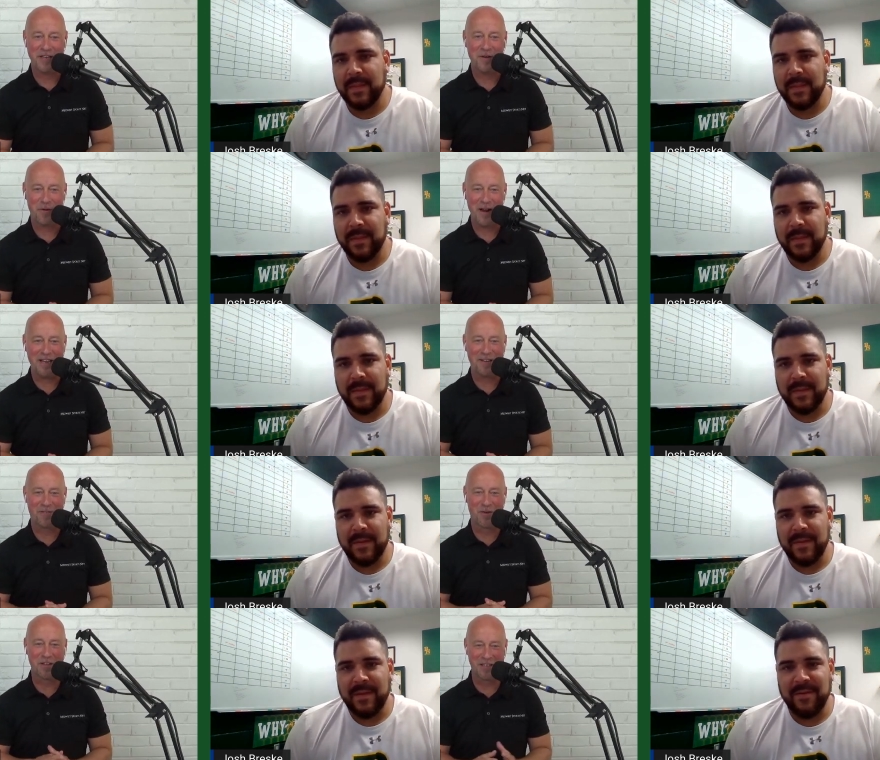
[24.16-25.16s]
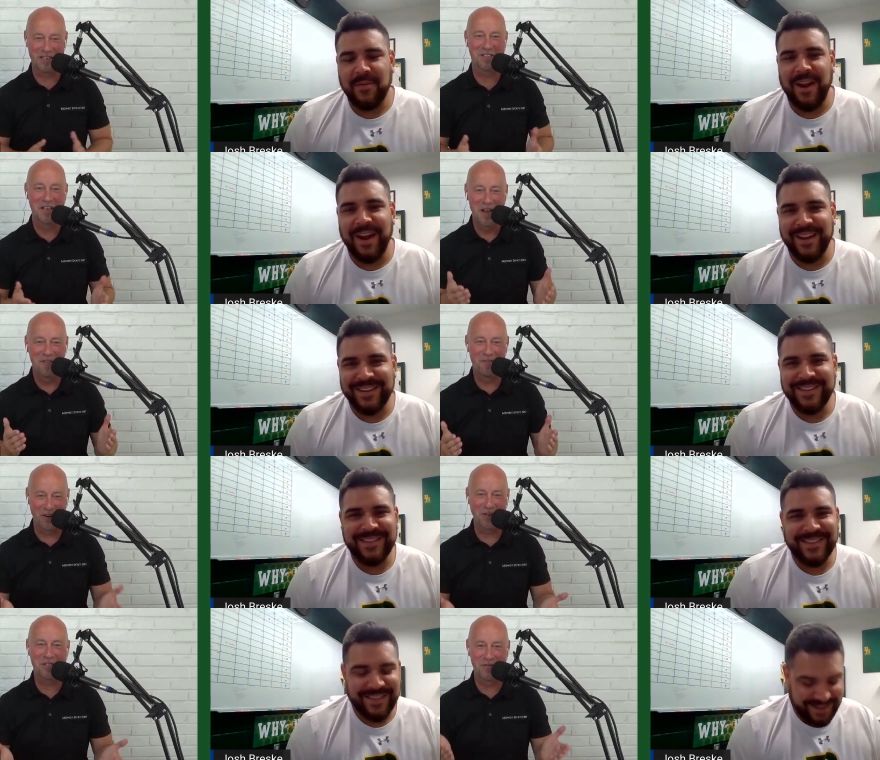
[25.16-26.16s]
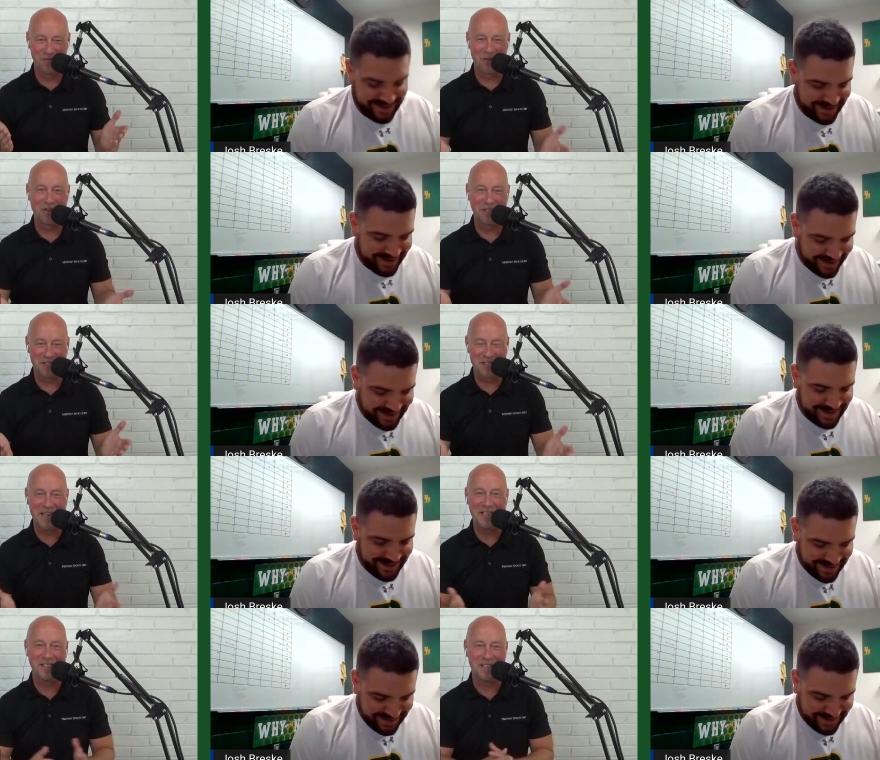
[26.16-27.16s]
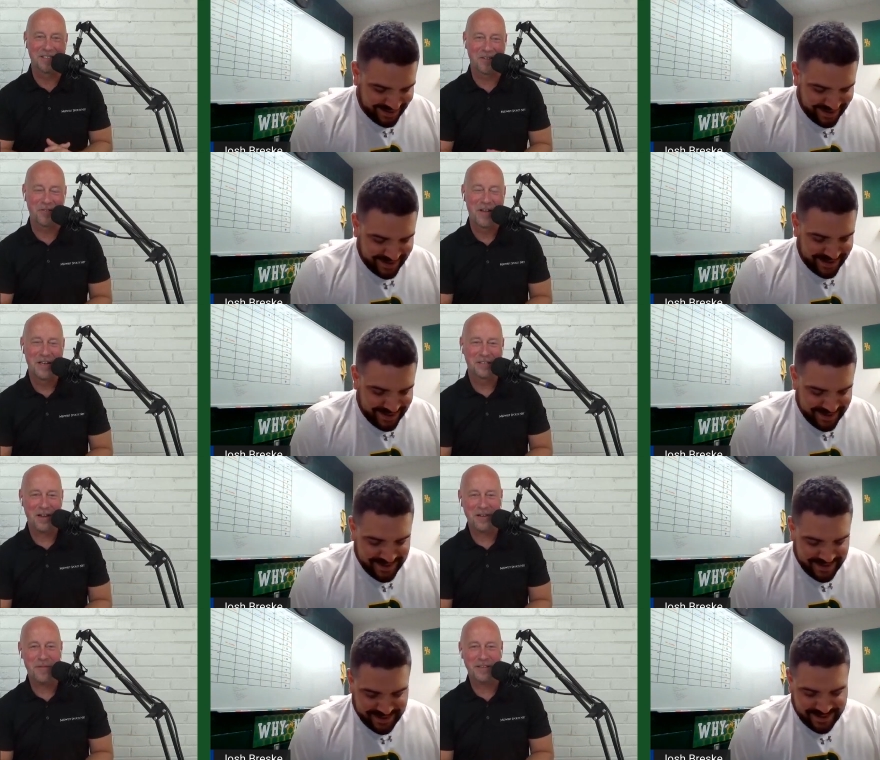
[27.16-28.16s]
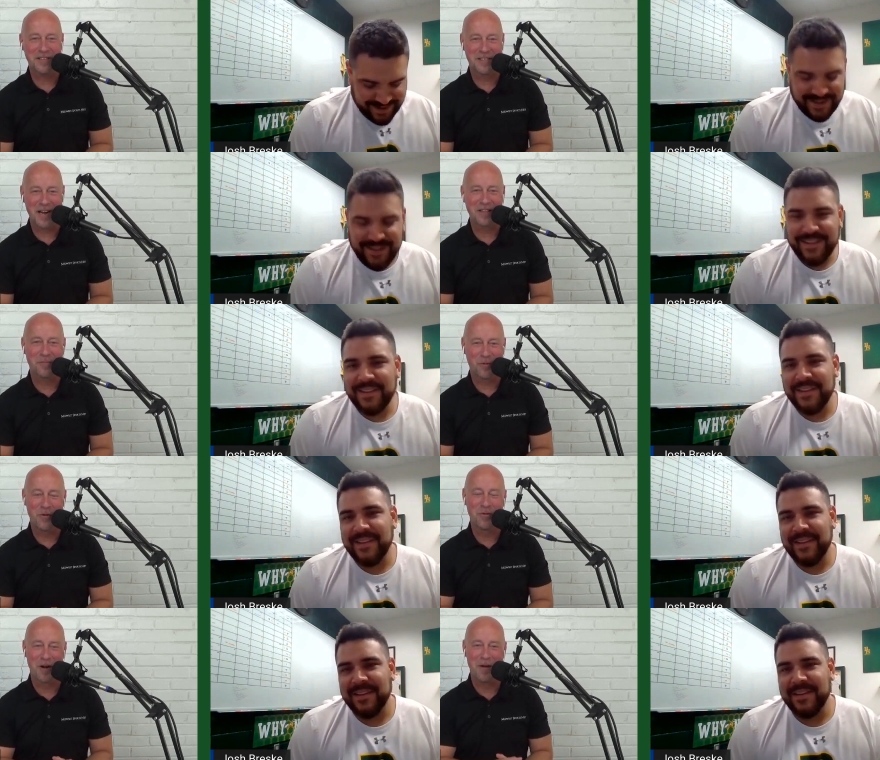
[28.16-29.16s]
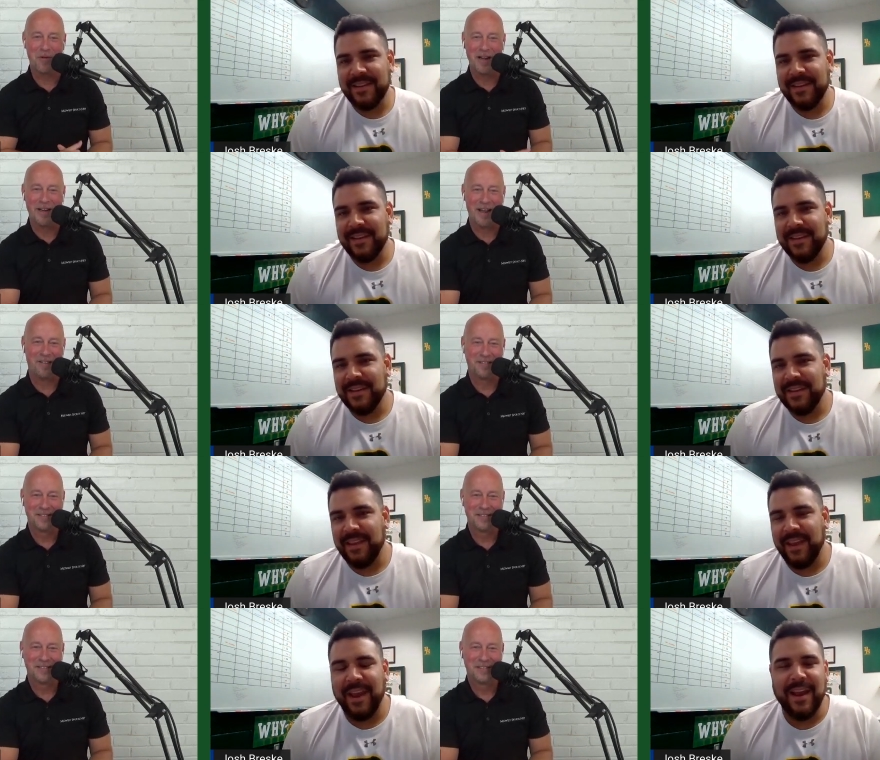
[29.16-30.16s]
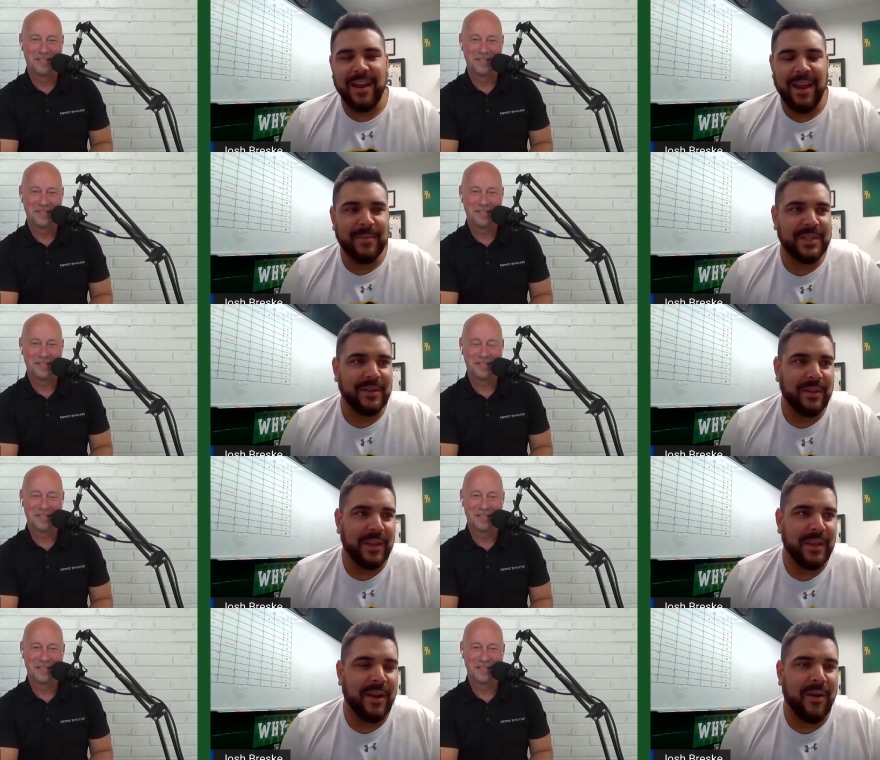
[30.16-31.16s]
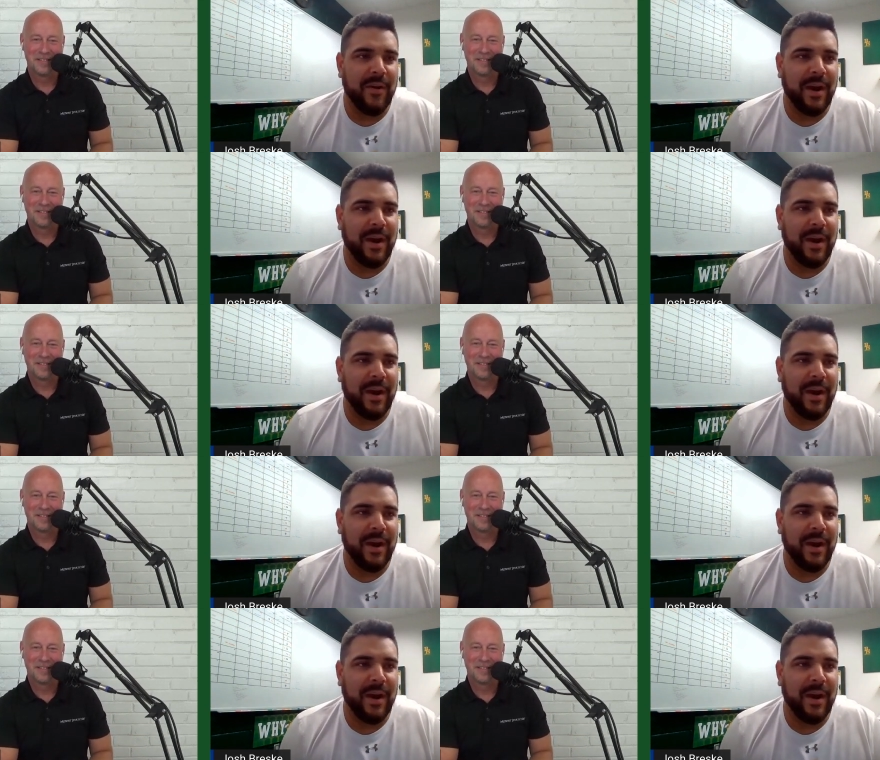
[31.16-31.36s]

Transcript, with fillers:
Speaker 1: to get ready for this first full season. So talk about the state of the program right now.
Speaker 2: Yeah, absolutely. You know,